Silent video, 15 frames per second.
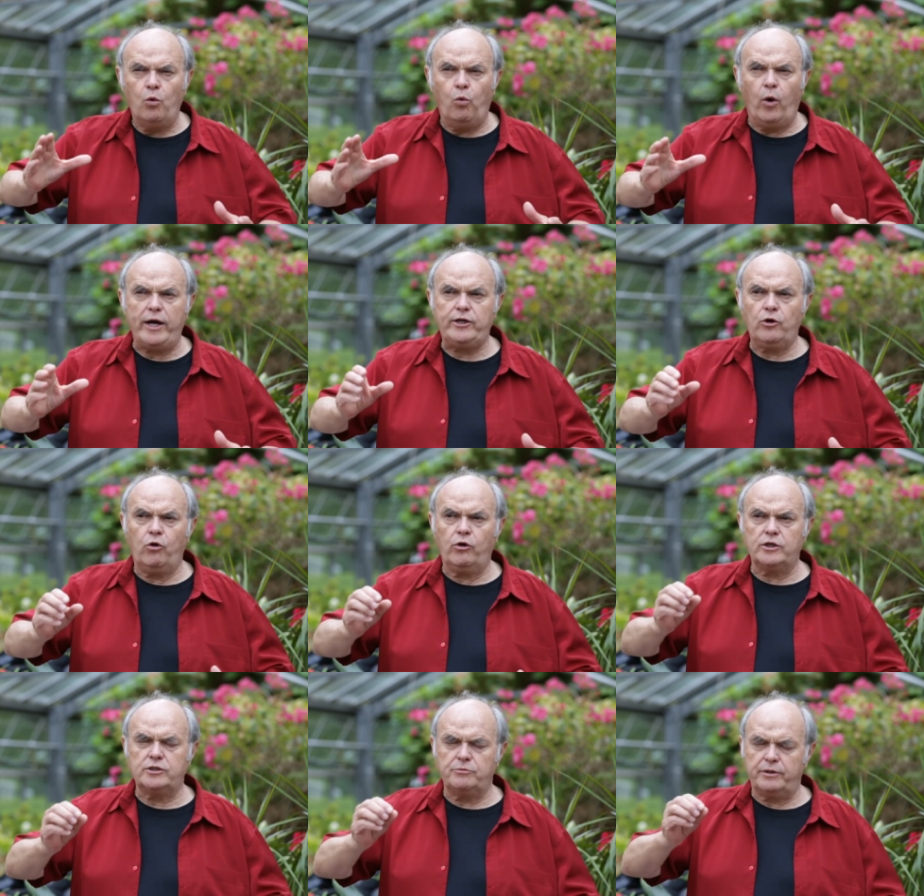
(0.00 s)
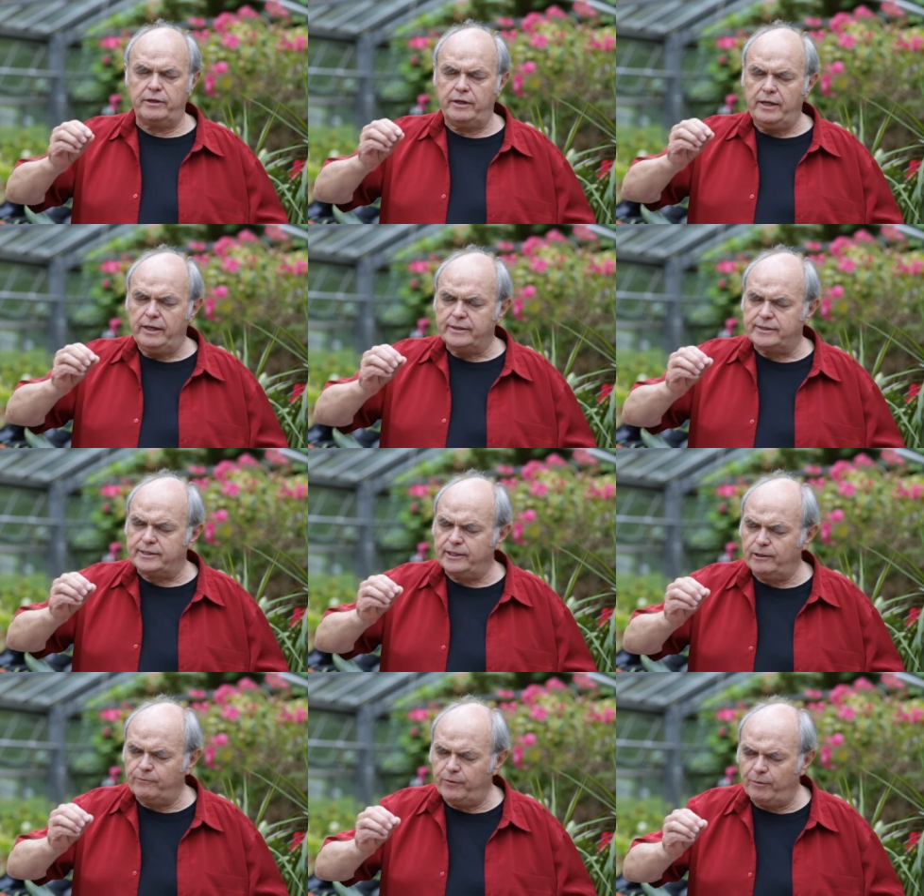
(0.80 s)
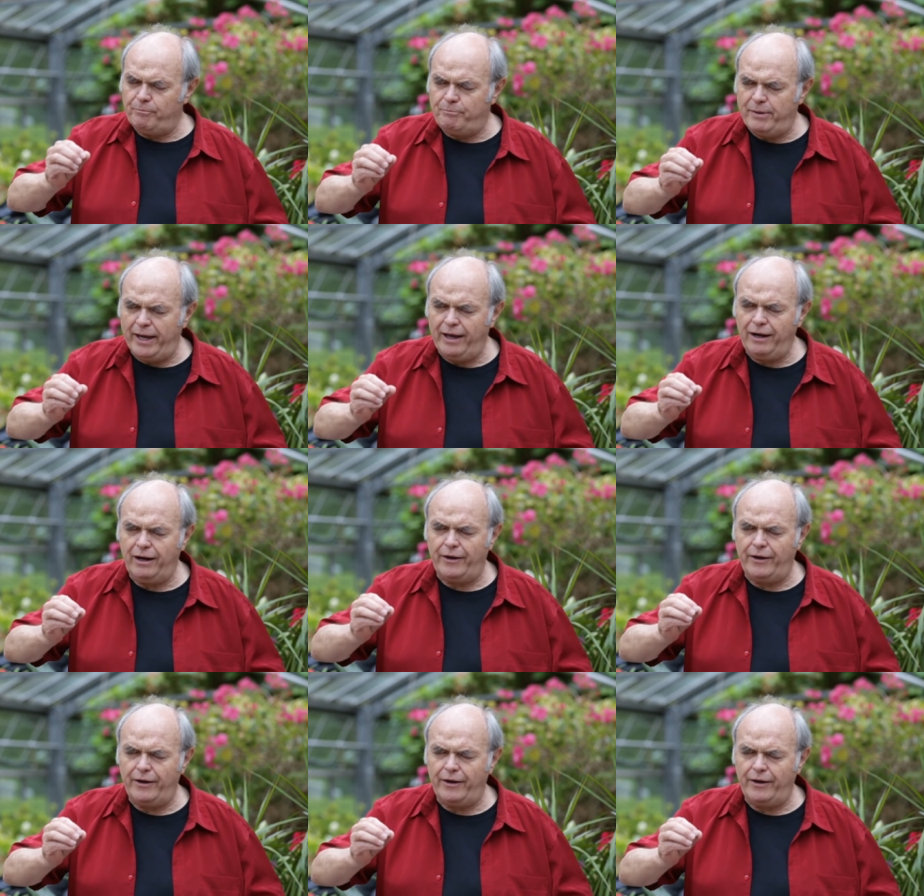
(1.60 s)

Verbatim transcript: white horse with a silver bell